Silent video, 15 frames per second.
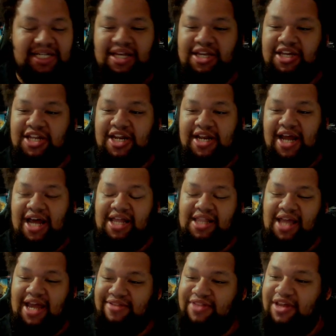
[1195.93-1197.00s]
to not
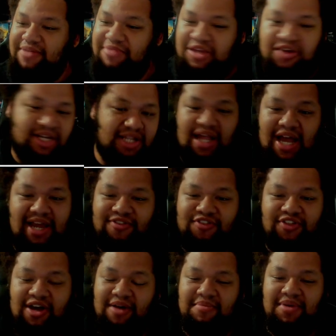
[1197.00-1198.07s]
like them. You can like
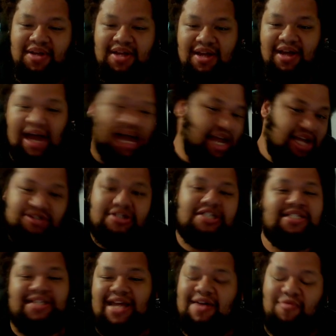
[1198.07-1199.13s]
them. I
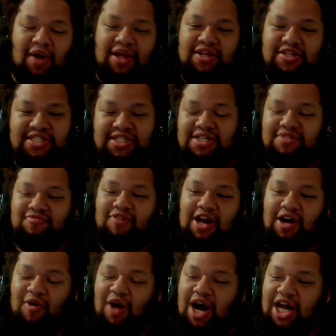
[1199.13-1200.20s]
understand why you still want to
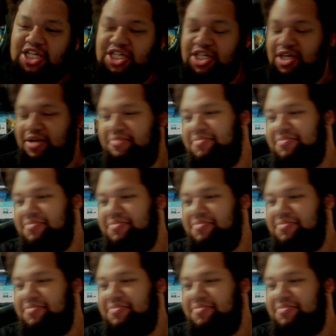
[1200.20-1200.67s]
watch them.